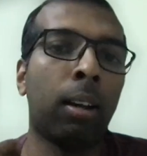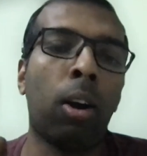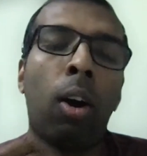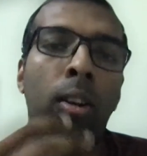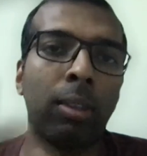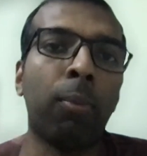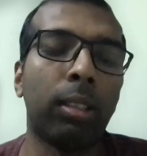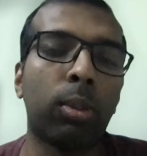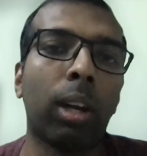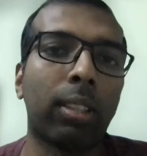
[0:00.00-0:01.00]
awesome
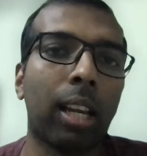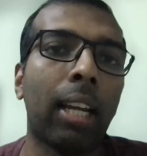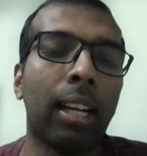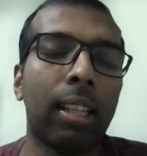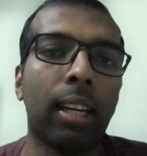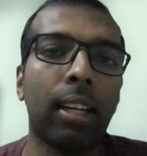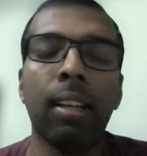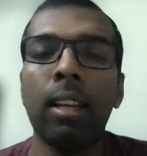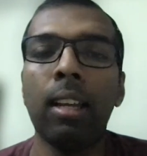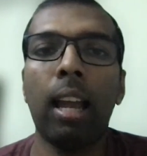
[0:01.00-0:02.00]
ways to actually handle that.
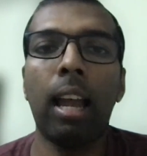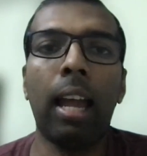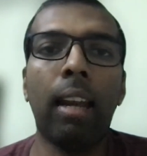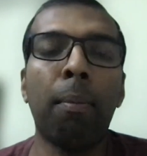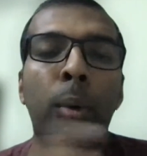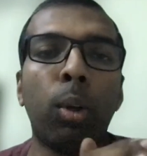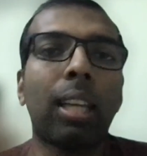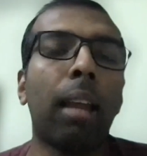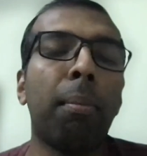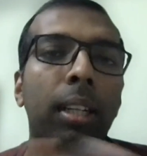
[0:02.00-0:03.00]
And both
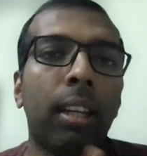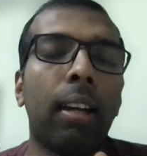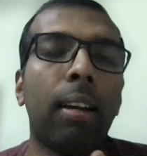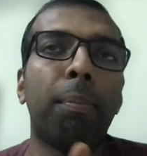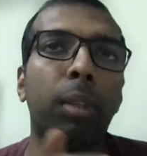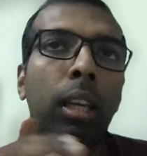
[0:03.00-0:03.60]
can be done